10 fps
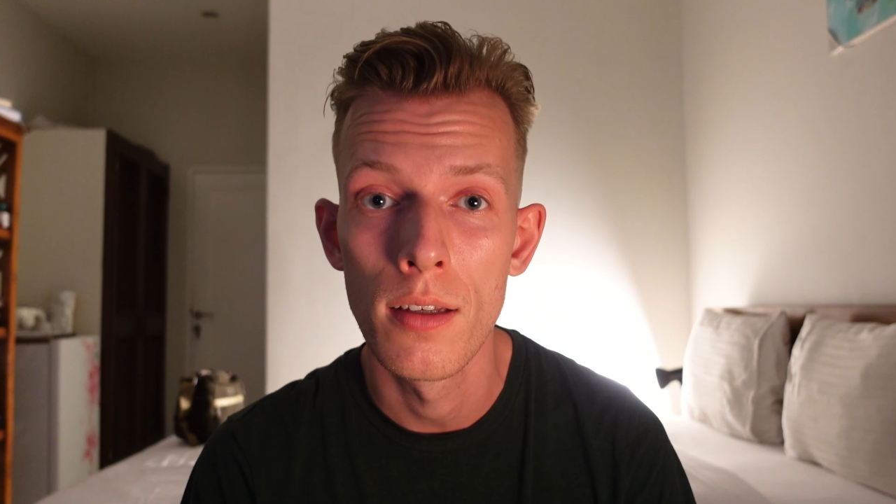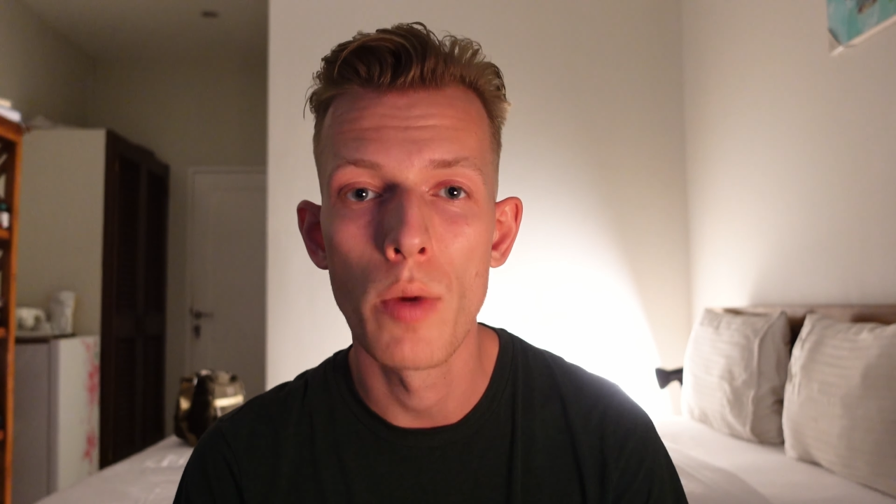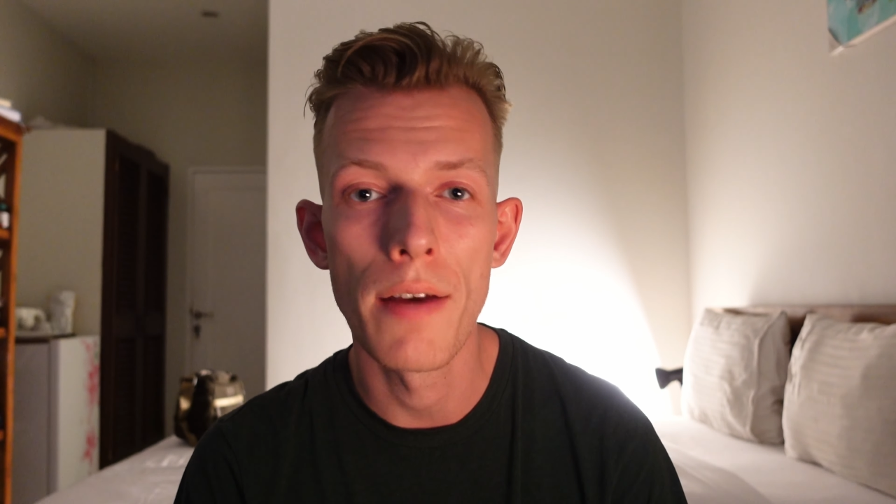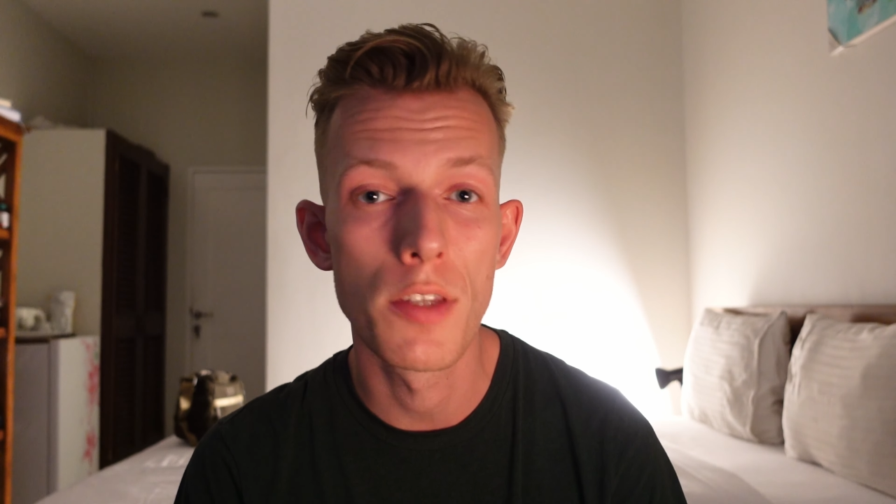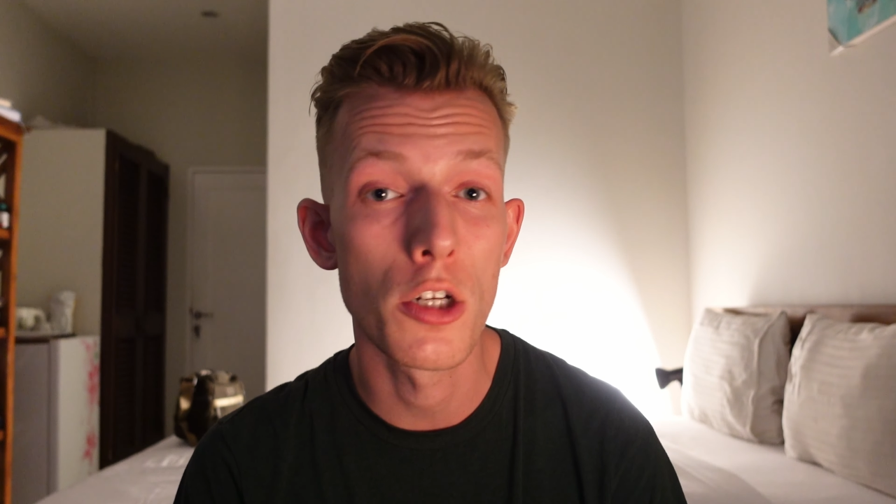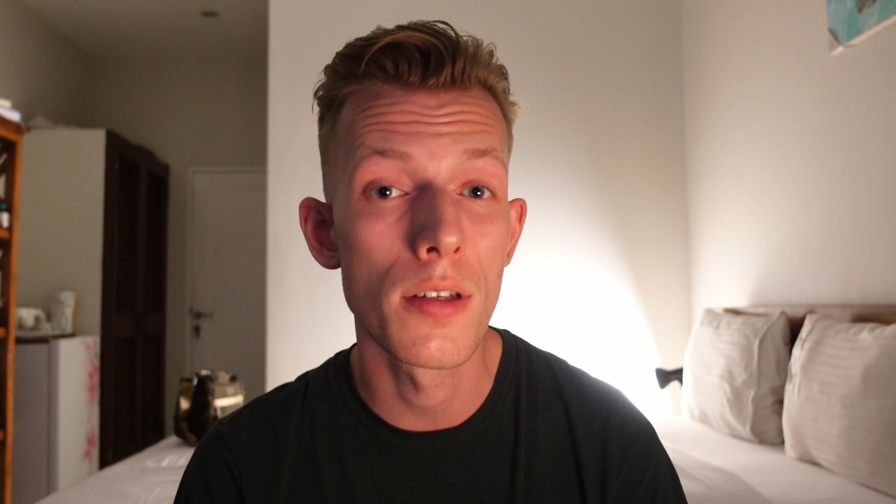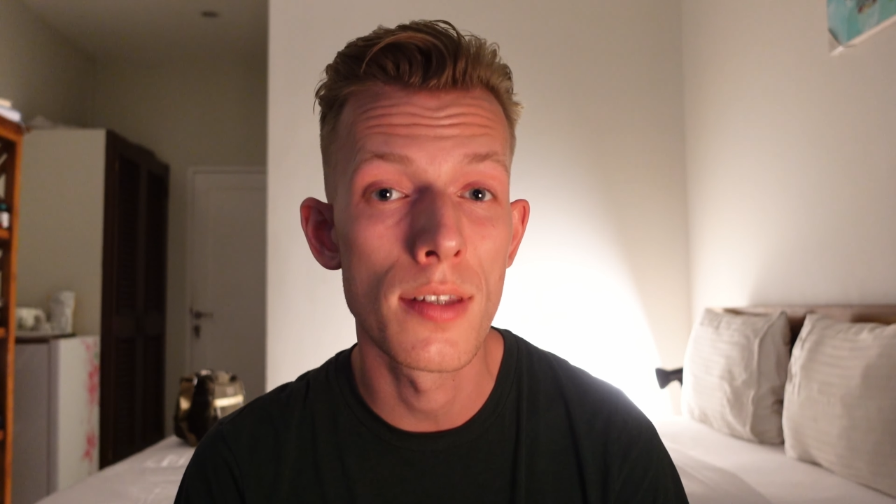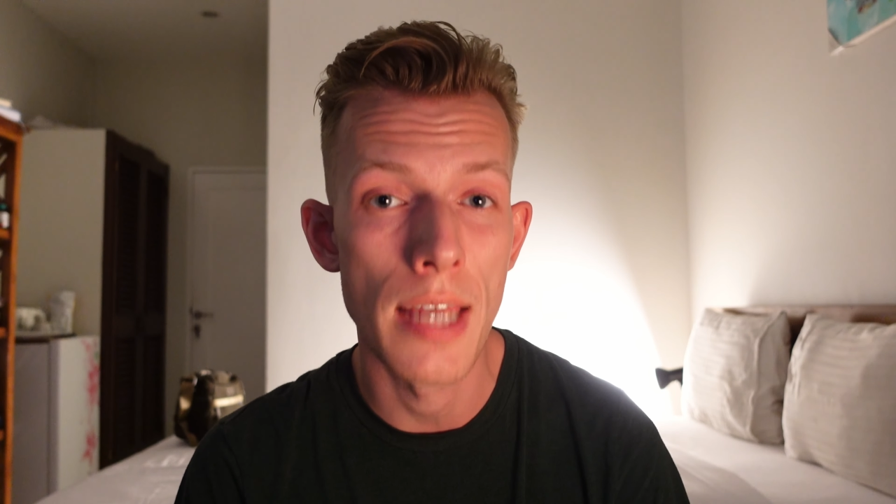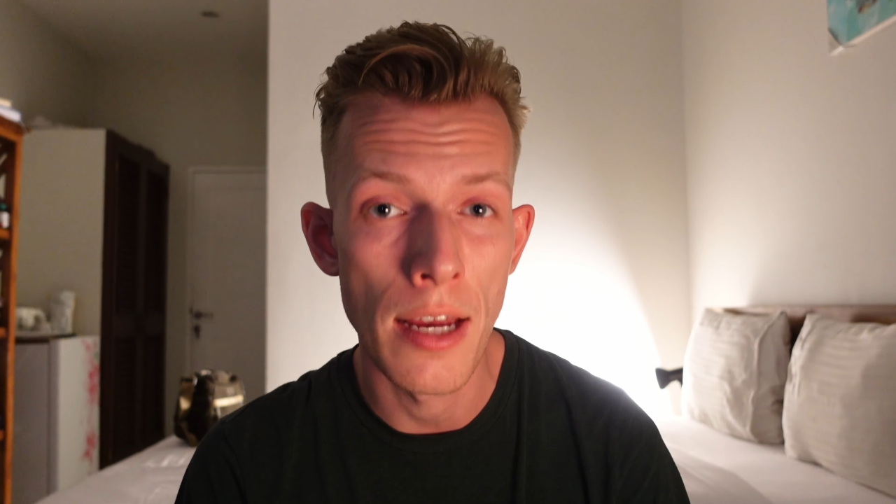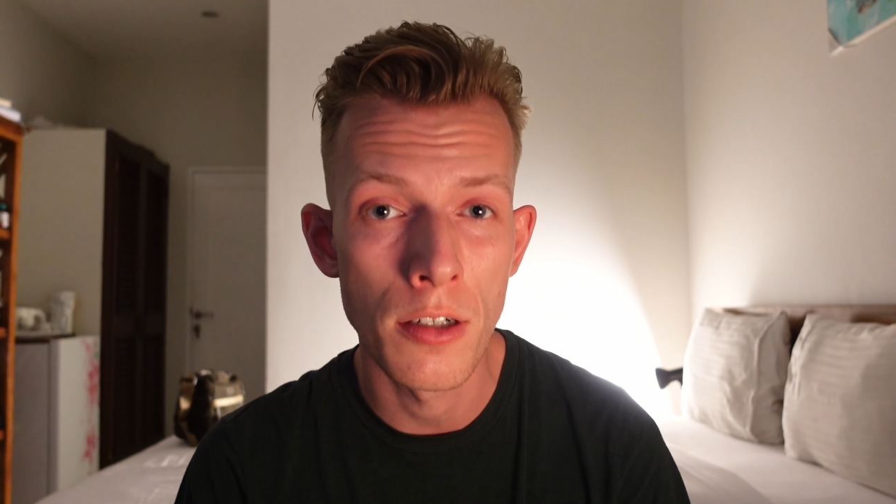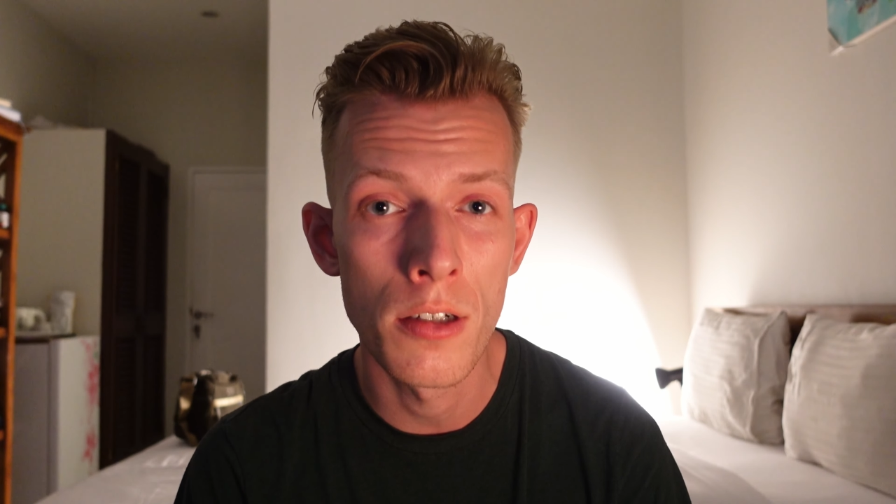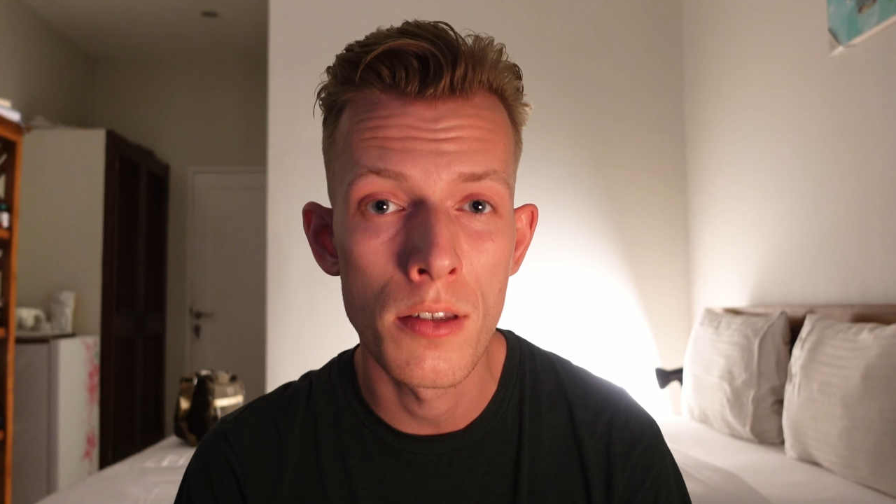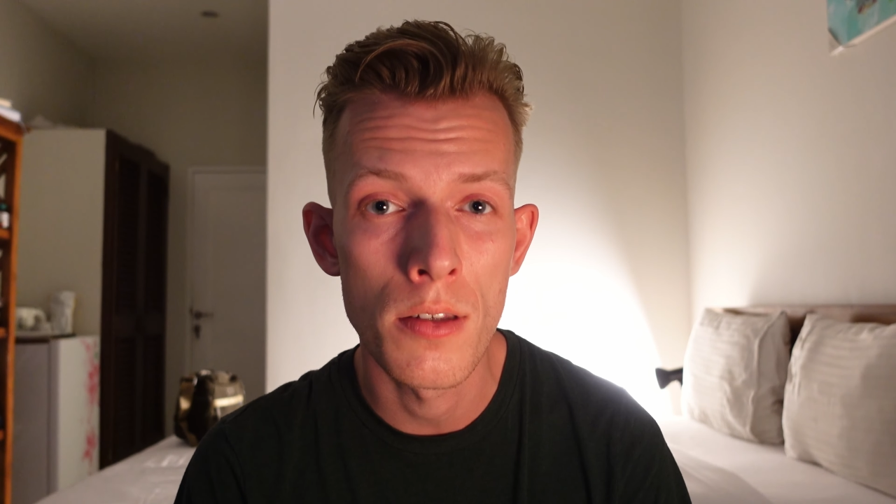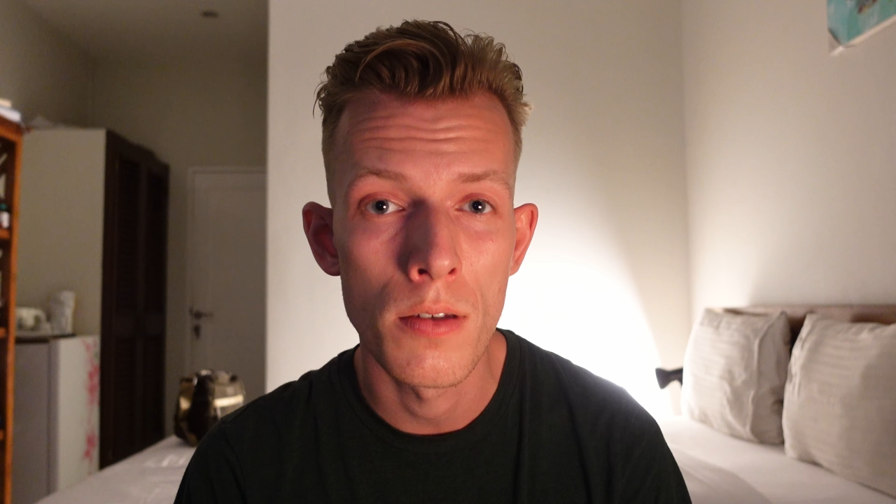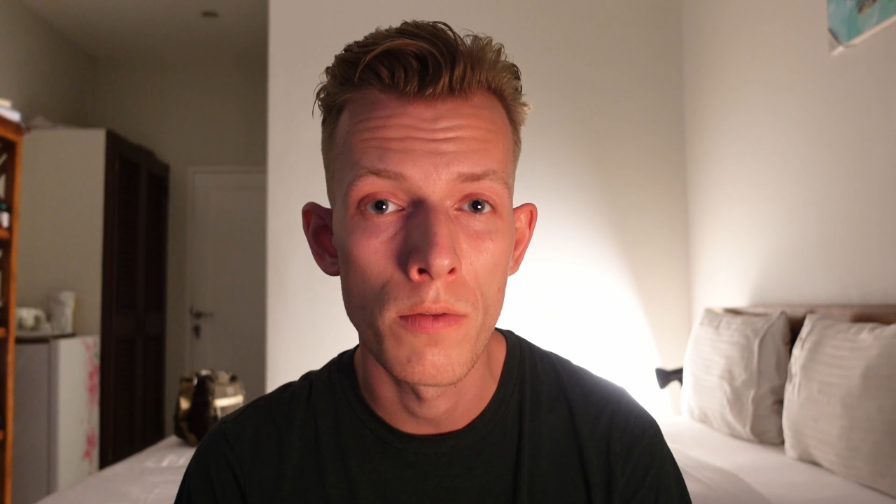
We have certain standards